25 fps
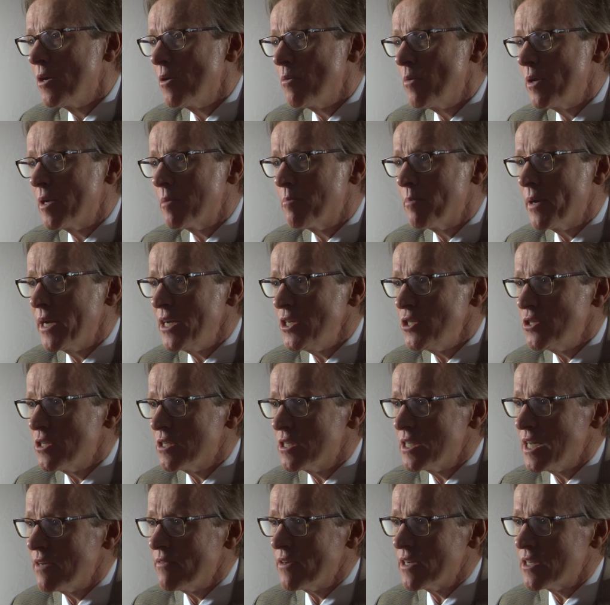when a patient
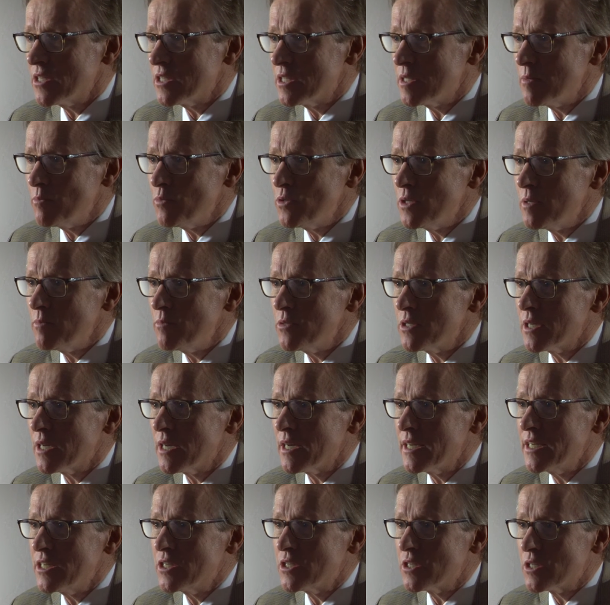is having symptoms at
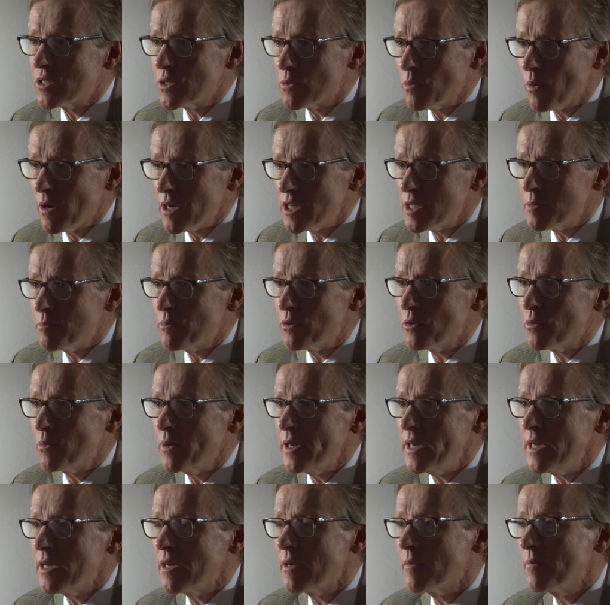least twice per
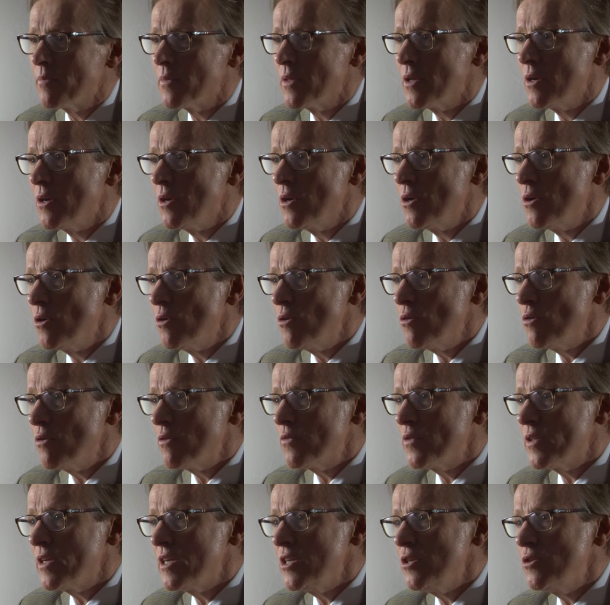week, or
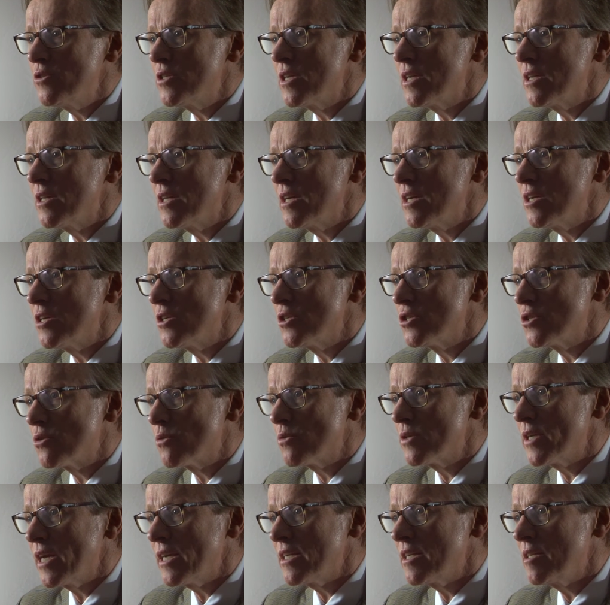if they're using their
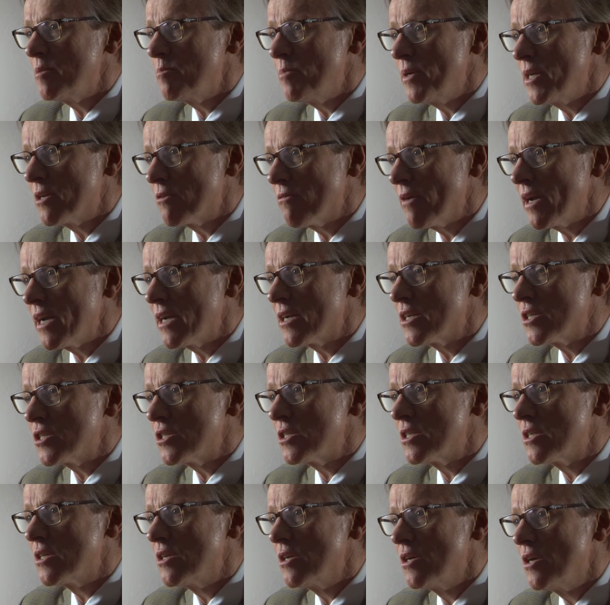short-acting beta
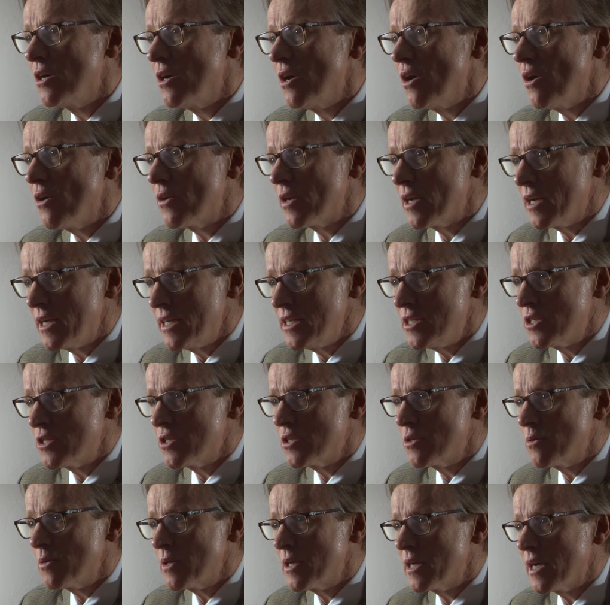agonist on at least
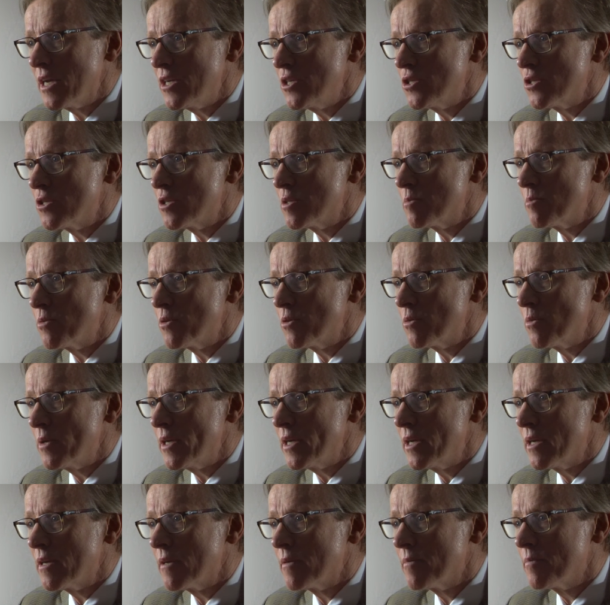2 occasions per
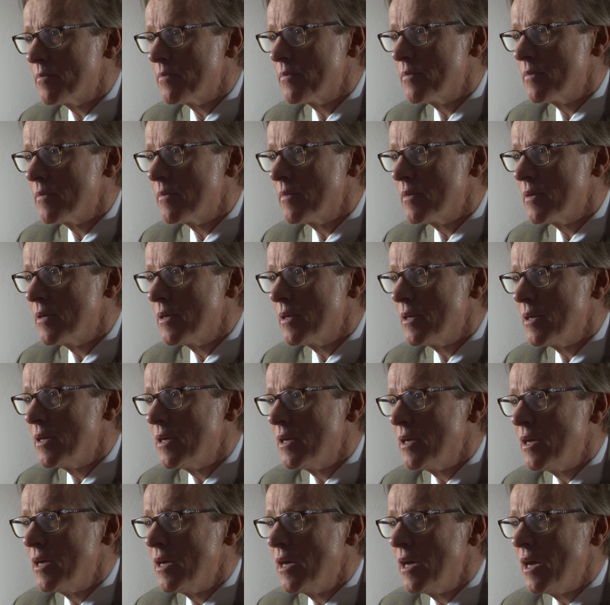week.
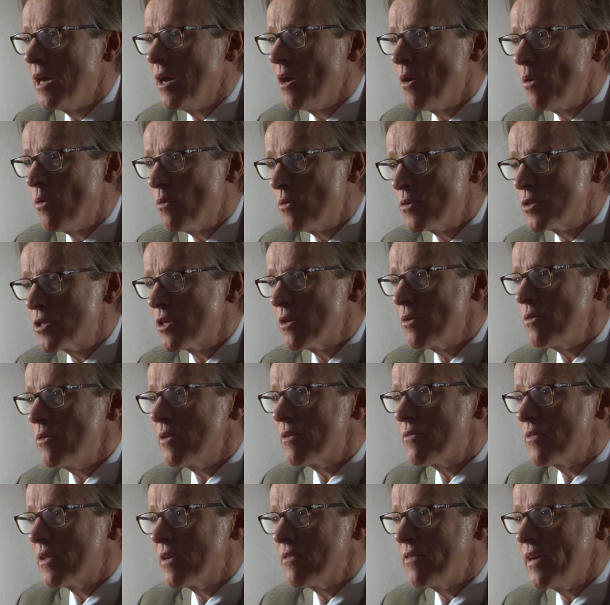Also,
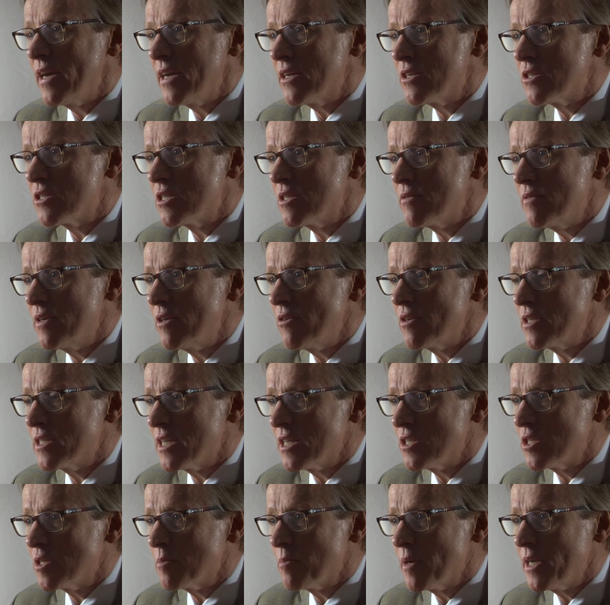if they've had a severe
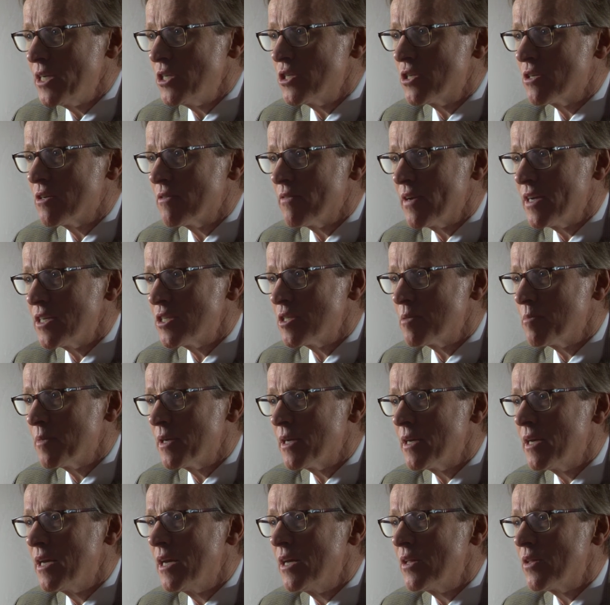exacerbation of
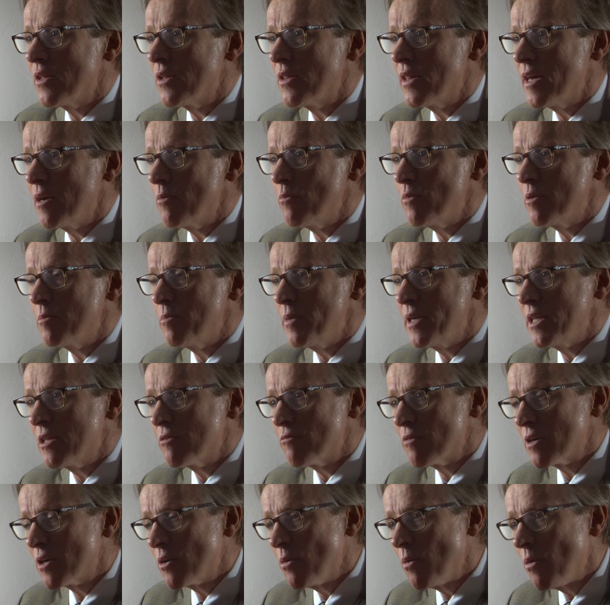asthma, that would be the
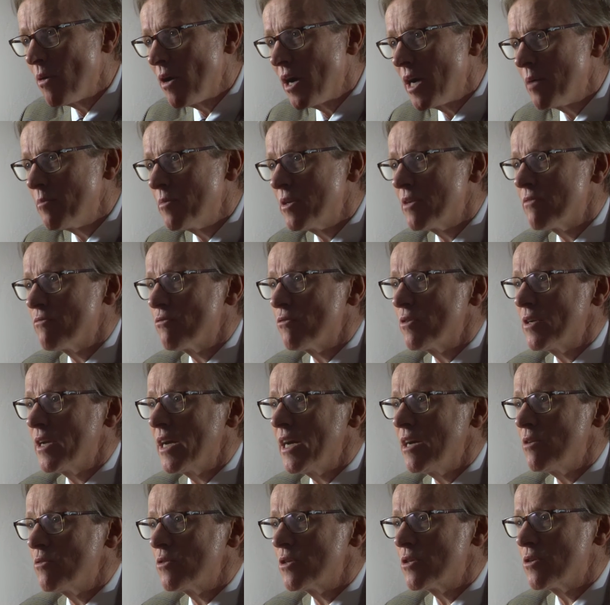requirement for
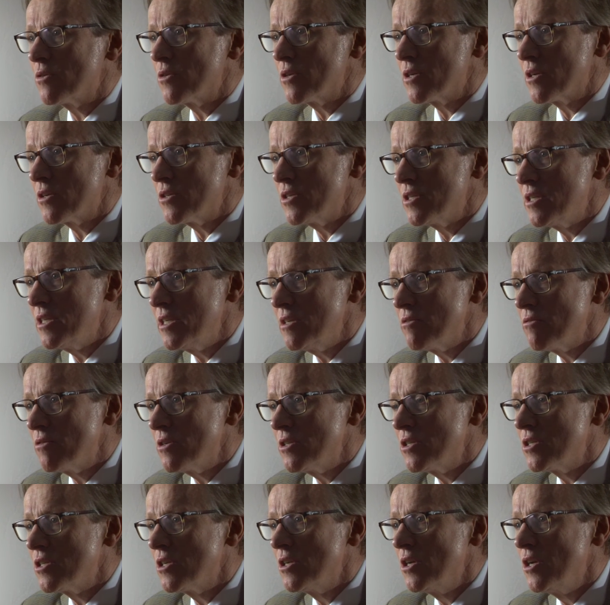inhaled
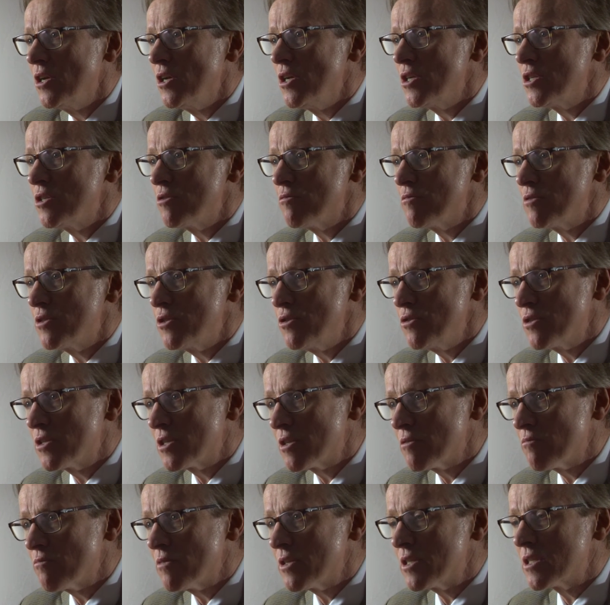corticosteroids to reduce
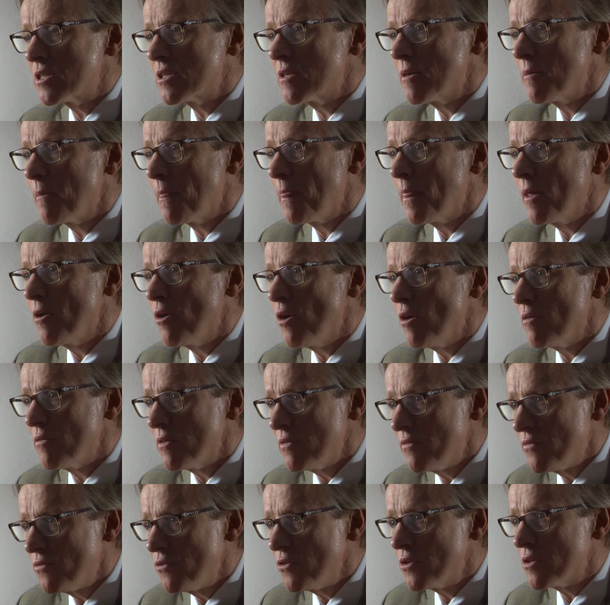the risk of a
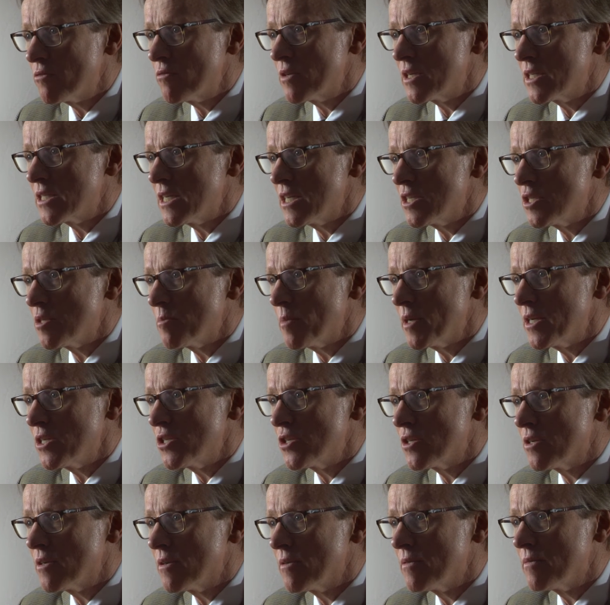further
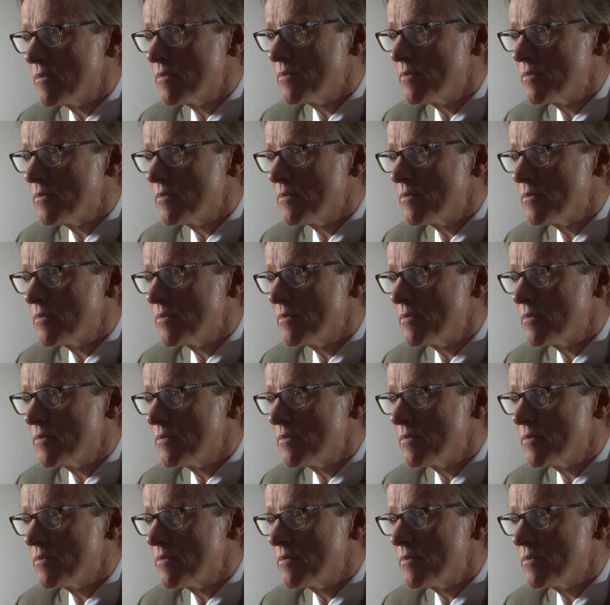exacerbation.